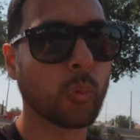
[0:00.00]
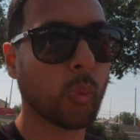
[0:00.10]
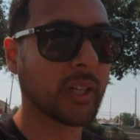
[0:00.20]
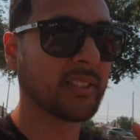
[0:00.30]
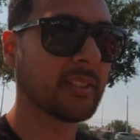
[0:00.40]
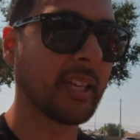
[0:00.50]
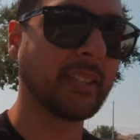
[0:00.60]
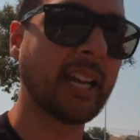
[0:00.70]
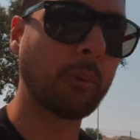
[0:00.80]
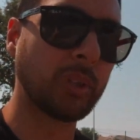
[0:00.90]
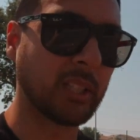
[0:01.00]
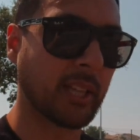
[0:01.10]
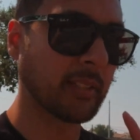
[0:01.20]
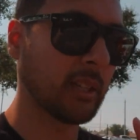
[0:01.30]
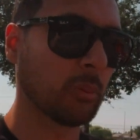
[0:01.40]
one set that I really
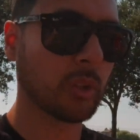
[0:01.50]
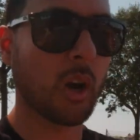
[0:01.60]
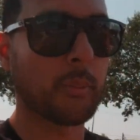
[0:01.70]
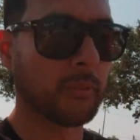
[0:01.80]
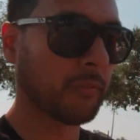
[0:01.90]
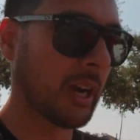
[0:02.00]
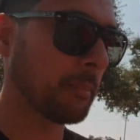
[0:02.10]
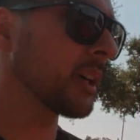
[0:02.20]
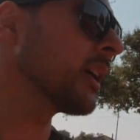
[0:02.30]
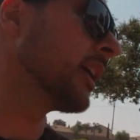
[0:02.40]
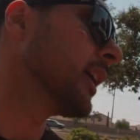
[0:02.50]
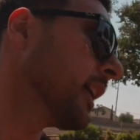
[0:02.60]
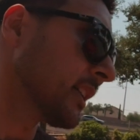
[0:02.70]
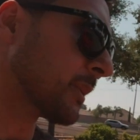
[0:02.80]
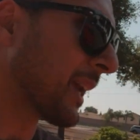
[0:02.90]
liked that was carbon fiber.
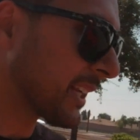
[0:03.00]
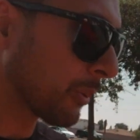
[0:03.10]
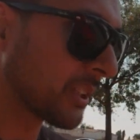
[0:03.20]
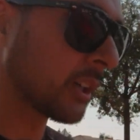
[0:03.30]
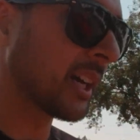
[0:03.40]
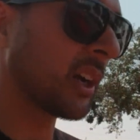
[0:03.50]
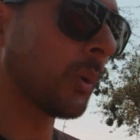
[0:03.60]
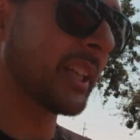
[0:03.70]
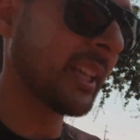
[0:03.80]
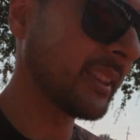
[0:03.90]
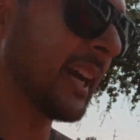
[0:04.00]
Debating whether or not I want to get